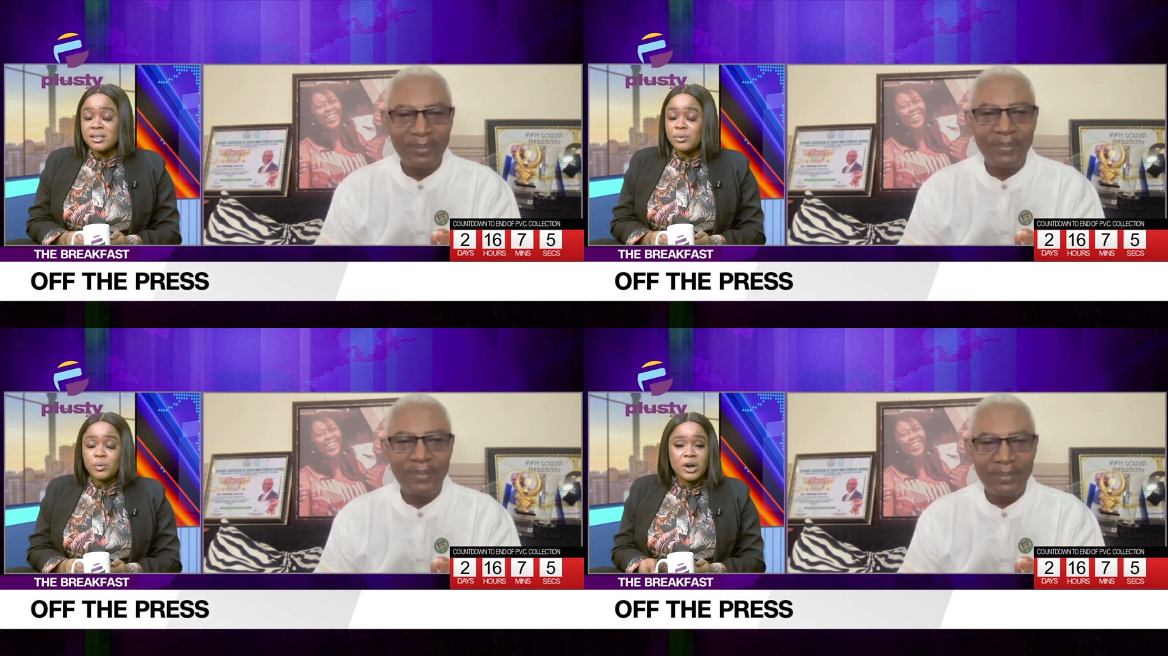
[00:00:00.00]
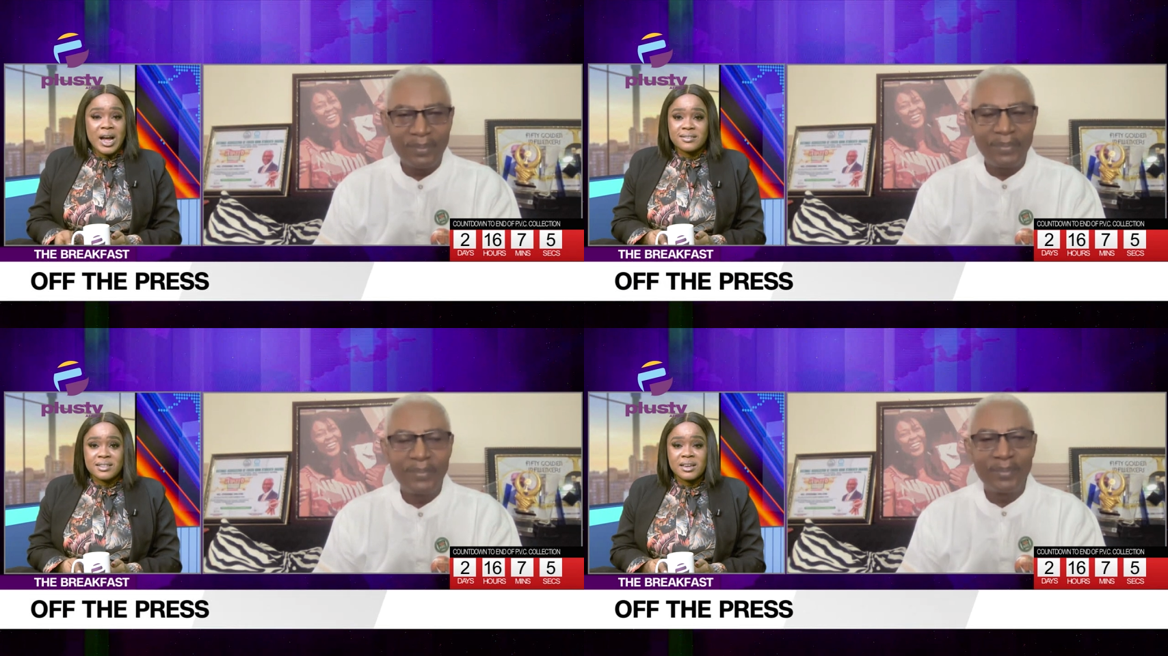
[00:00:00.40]
Speaker 1: And we're
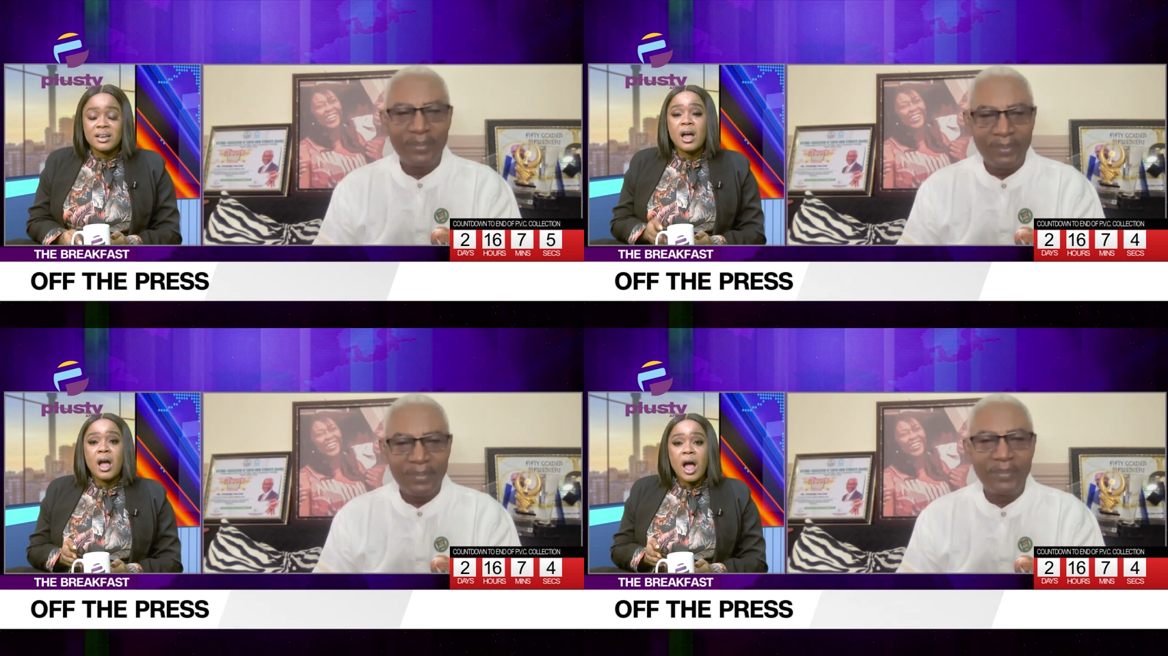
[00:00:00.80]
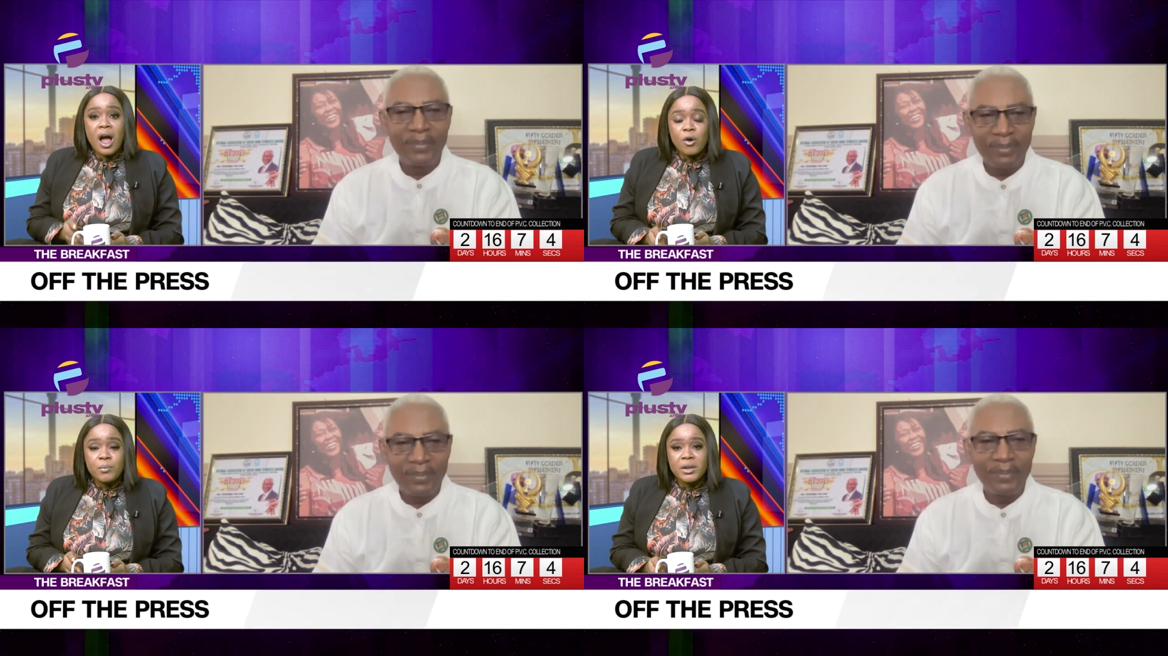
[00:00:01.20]
asking
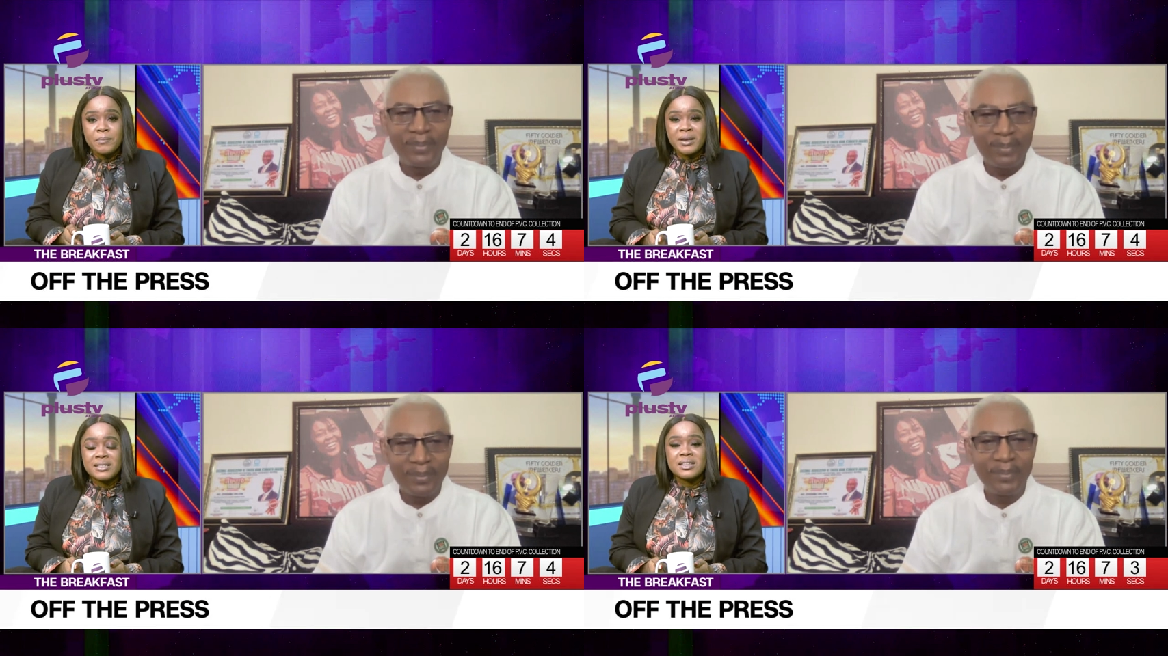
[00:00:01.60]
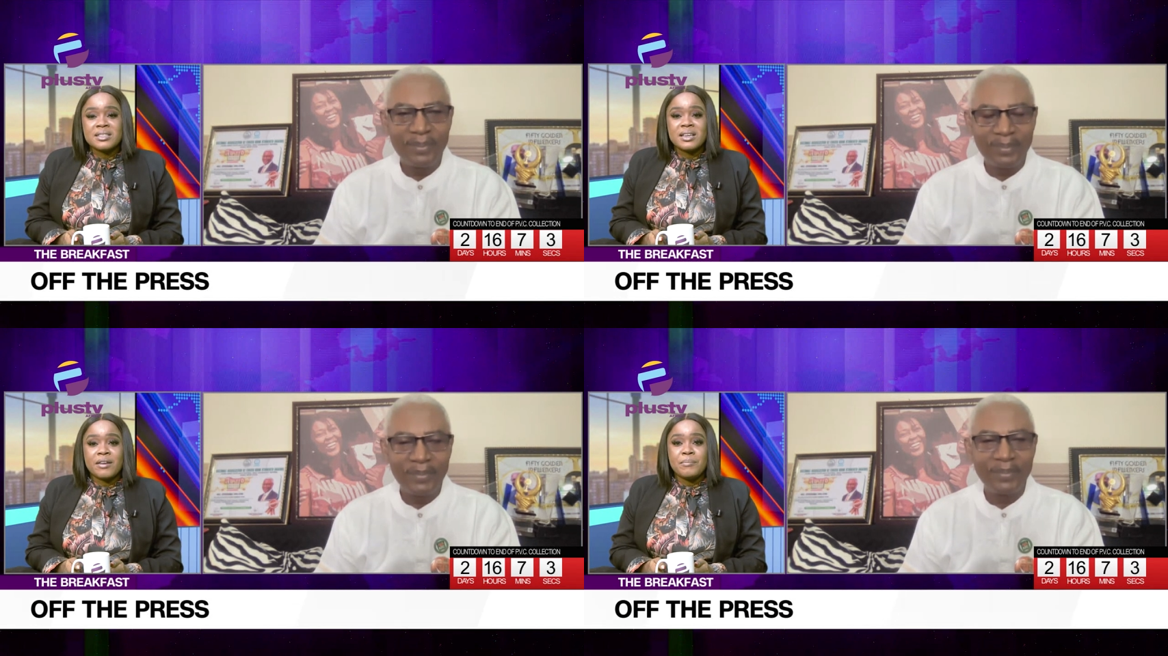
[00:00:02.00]
how many
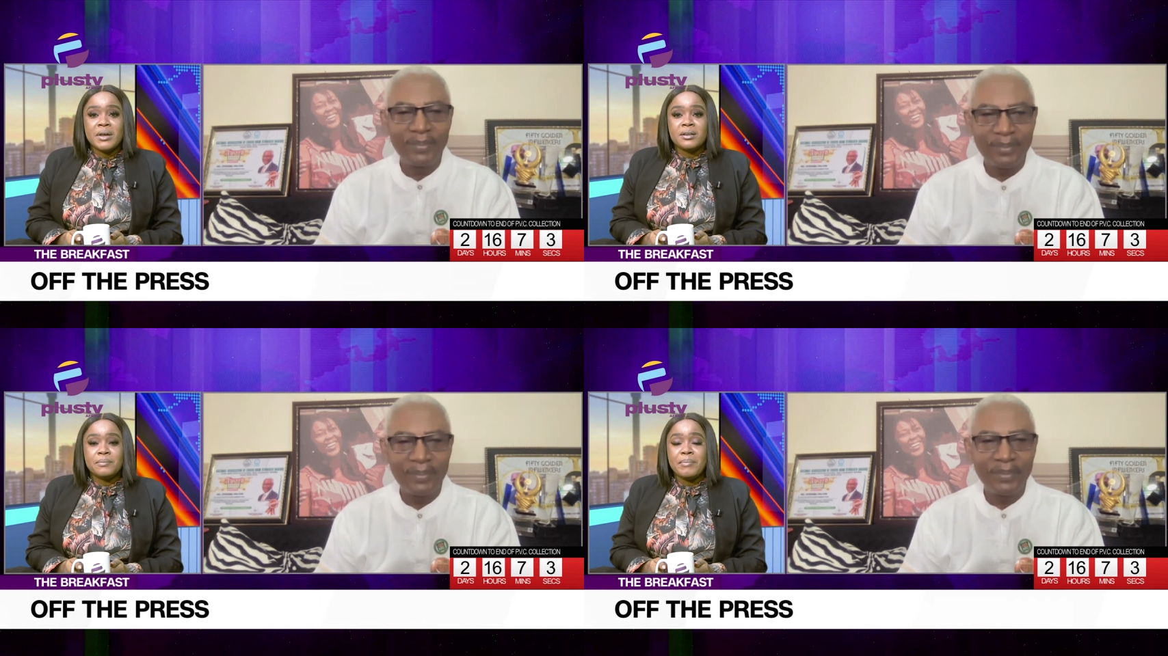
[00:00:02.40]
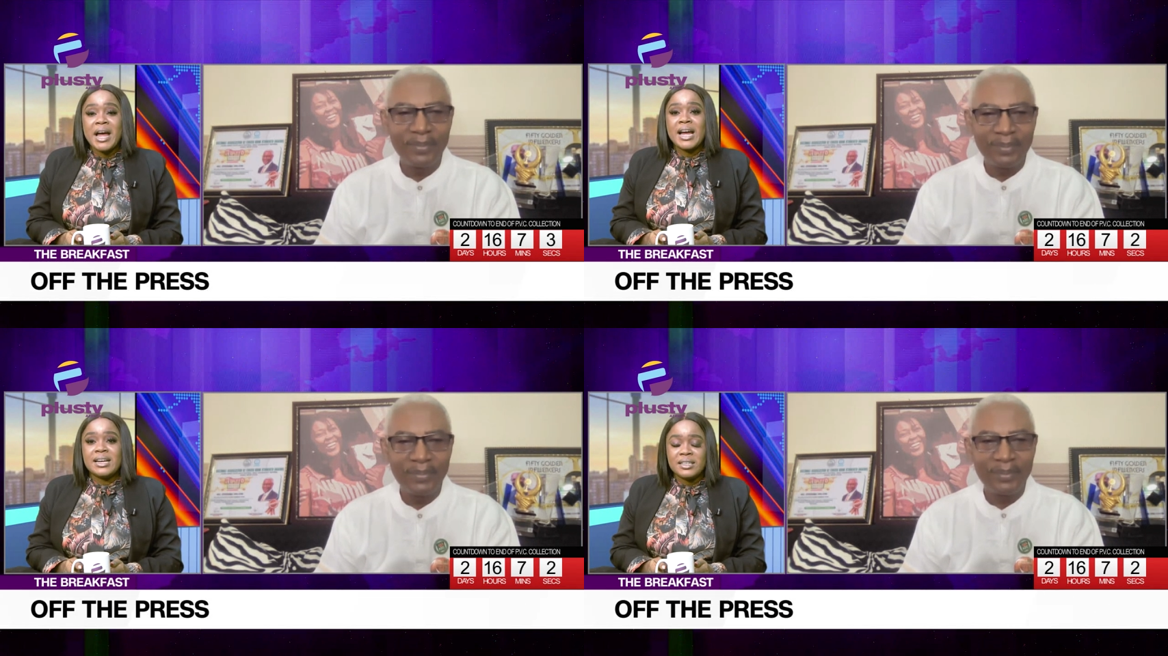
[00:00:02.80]
persons have been
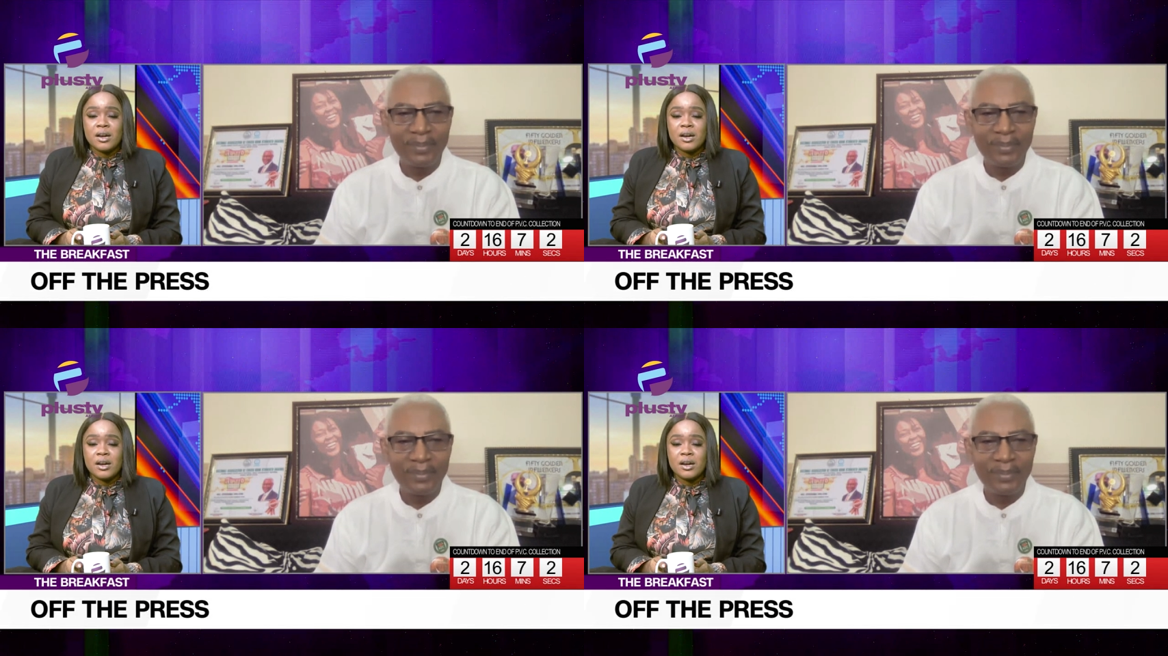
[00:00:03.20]
banned,